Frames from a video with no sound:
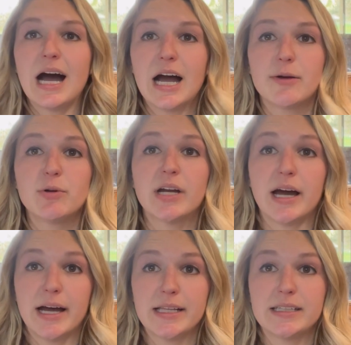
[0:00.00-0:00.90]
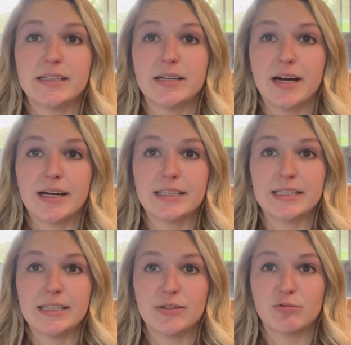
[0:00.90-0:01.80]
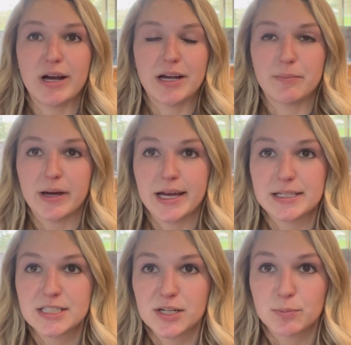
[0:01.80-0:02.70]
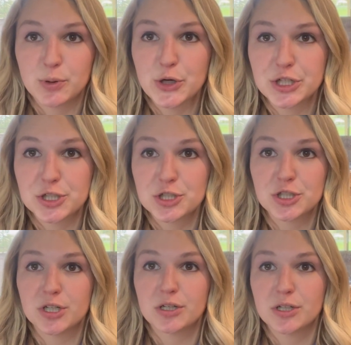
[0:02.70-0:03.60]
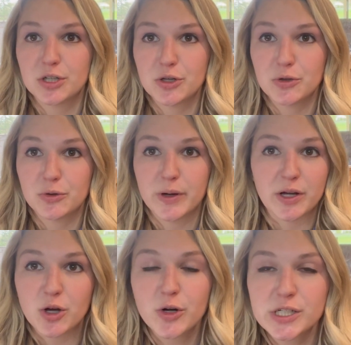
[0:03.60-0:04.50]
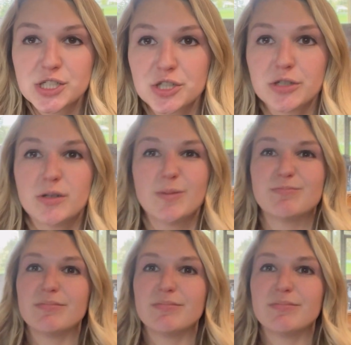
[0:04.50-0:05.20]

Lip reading: I would highly, highly recommend, encourage you,